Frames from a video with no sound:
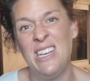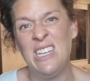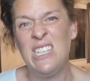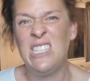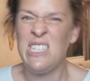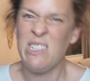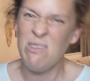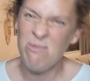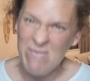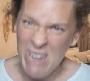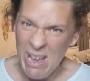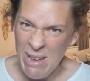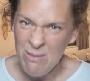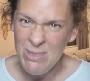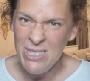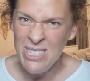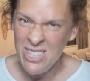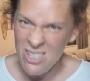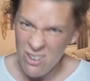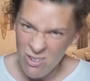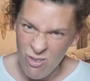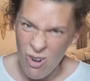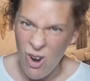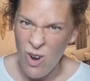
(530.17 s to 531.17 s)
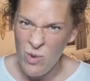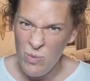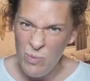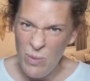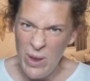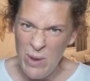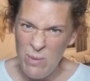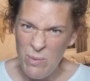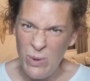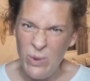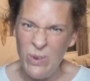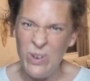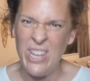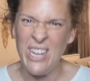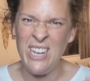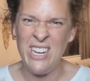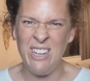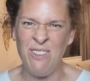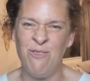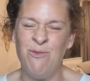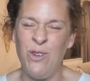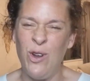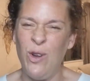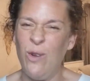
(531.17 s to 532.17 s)
sometimes the wrong people can
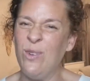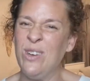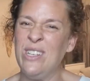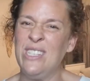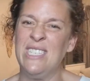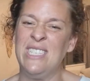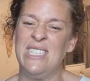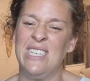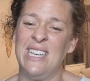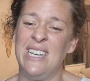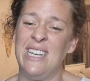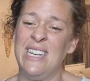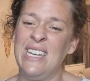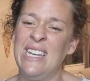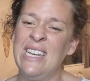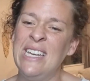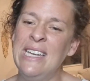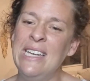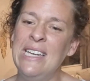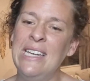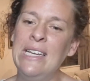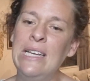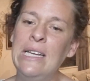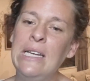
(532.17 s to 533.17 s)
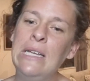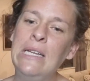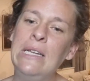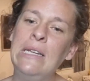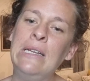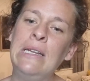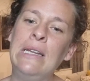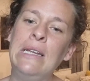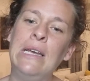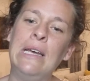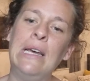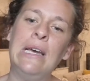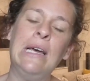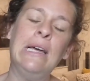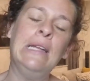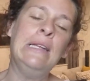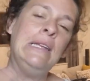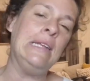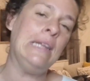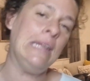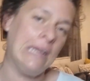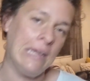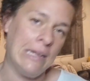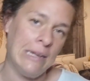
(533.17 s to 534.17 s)
influence it in a
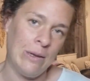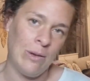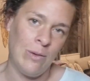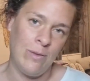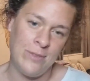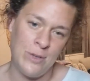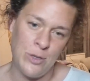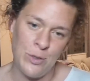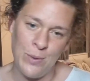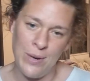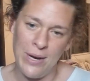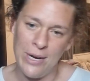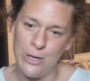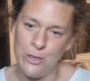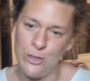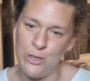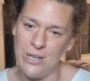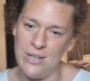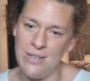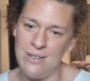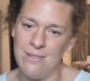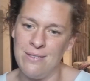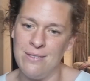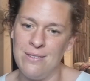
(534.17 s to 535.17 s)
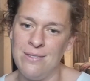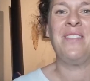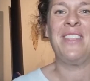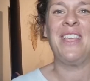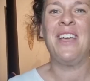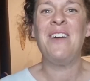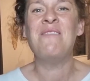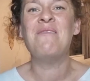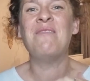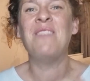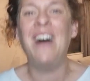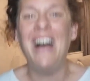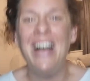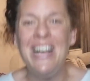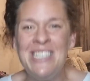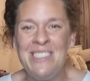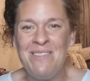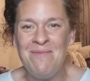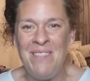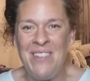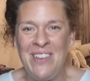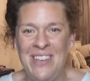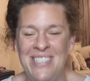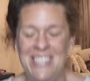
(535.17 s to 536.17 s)
negative direction. A wise
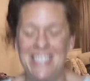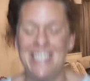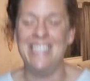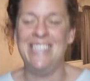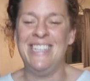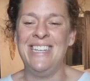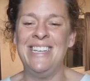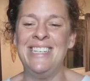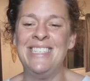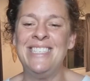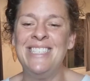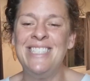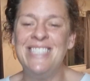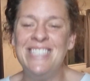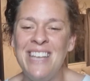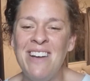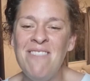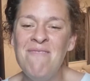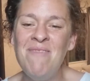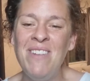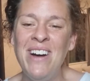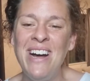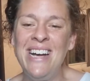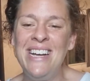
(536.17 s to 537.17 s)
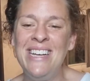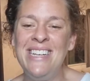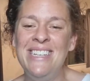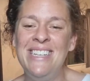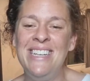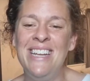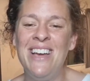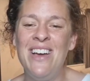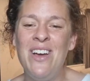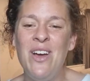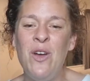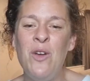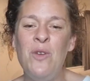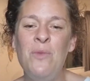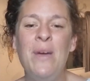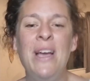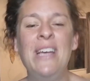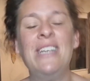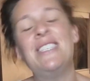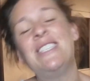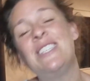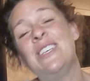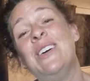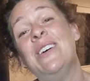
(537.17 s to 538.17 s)
person is someone who
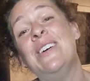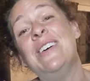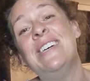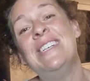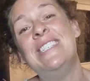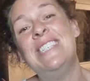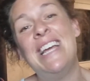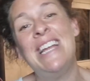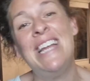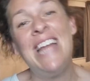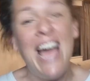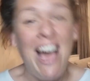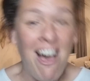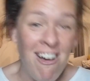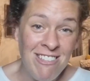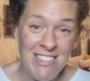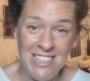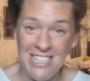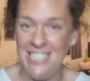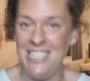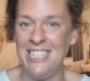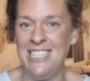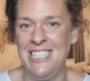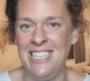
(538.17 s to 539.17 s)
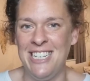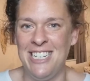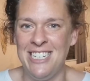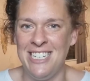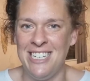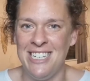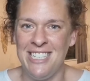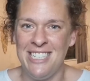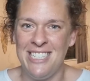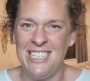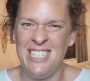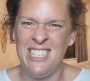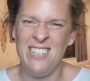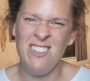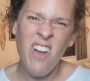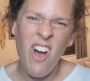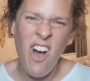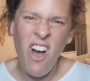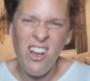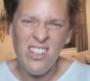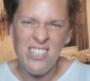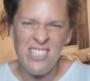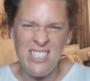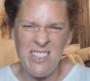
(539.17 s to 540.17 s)
makes good and healthy decisions,
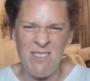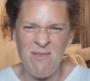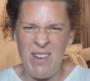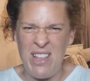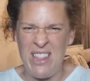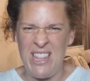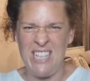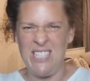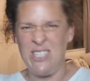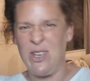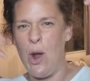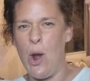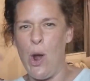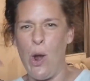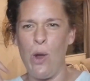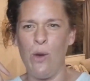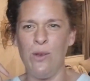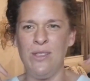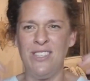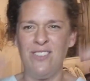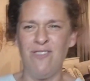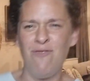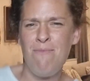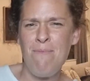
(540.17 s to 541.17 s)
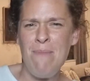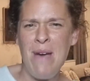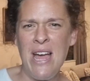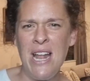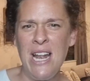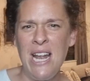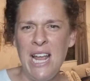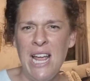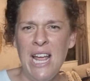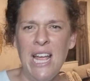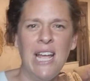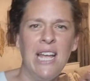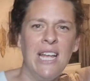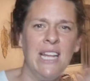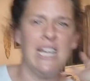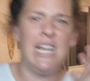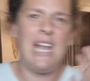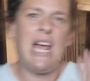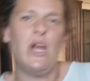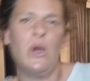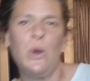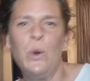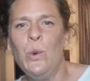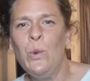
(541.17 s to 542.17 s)
not someone that's got loads of money and
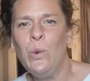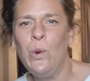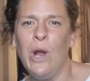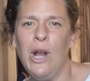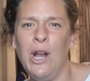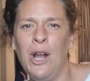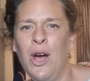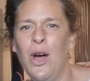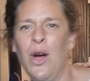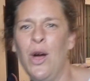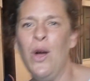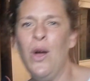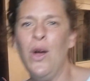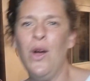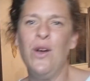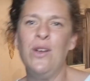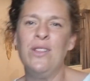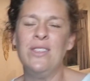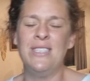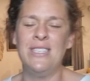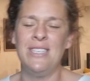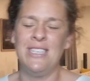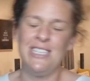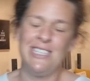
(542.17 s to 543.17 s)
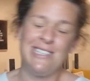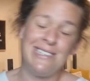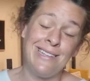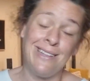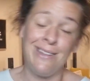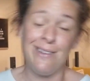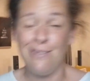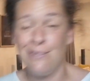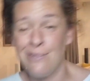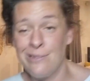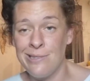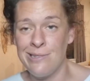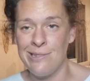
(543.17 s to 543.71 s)
like cool clothes and just looks